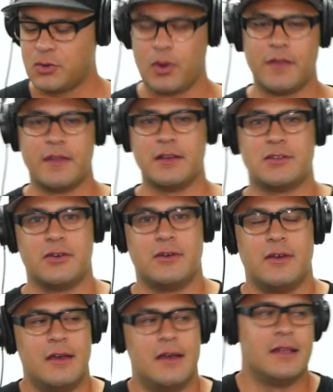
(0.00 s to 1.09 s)
all in there too.
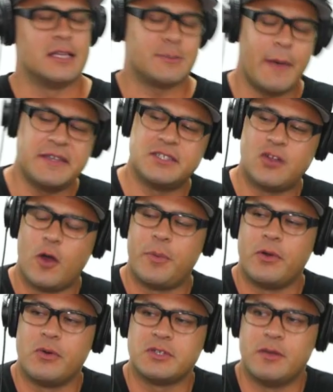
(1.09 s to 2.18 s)
The space is dope
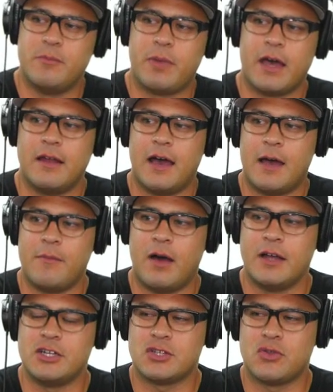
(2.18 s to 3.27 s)
and awesome, but
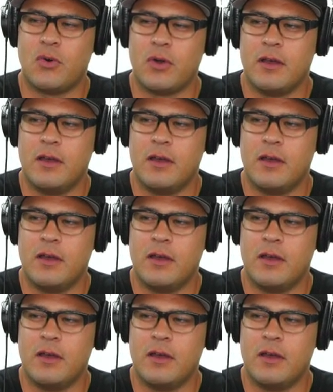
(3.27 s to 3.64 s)
I just thought